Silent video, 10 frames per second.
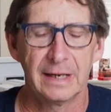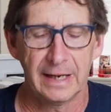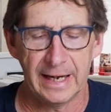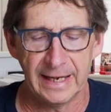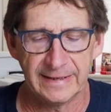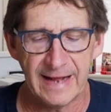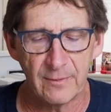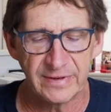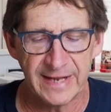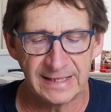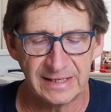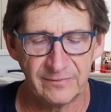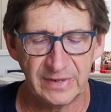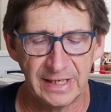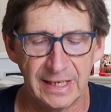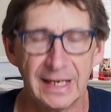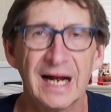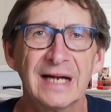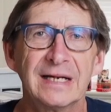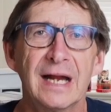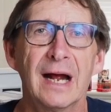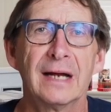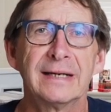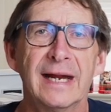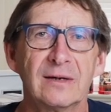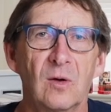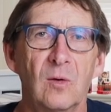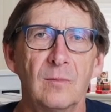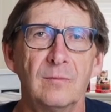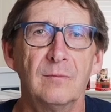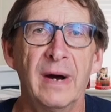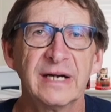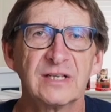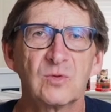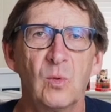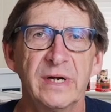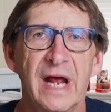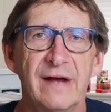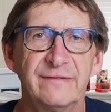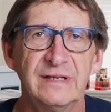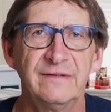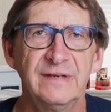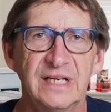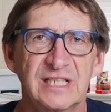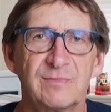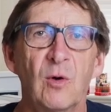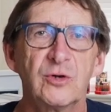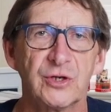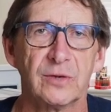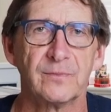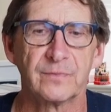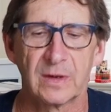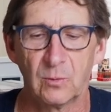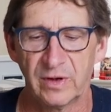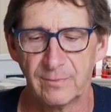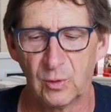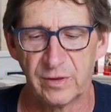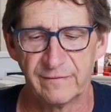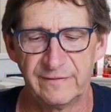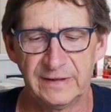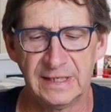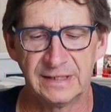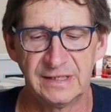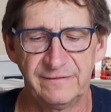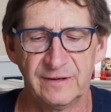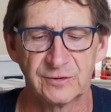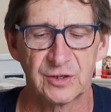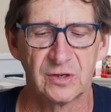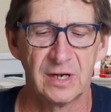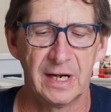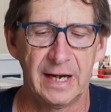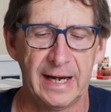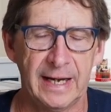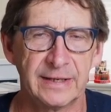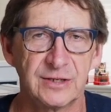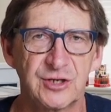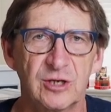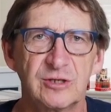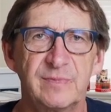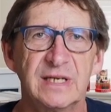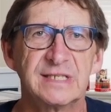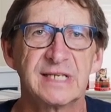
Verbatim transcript: And that would then give me a, a, a net minus 1 half EV exposure with both the VND filter and the shutter speed